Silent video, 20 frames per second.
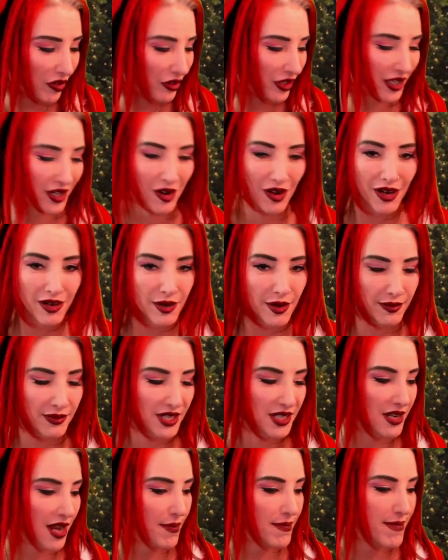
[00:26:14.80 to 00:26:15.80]
I know
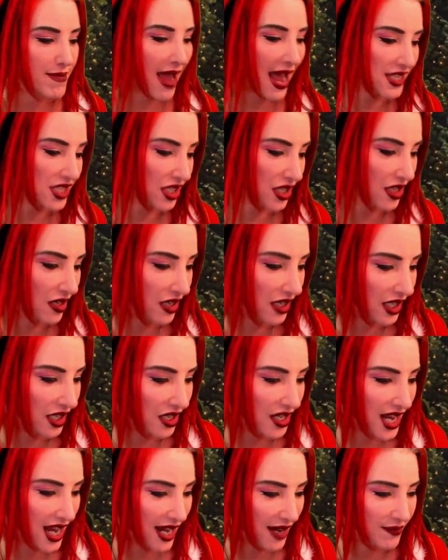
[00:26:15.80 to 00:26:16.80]
I'm massacring your
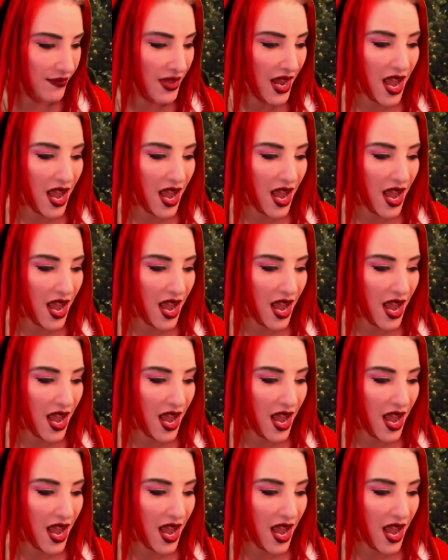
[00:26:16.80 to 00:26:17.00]
name.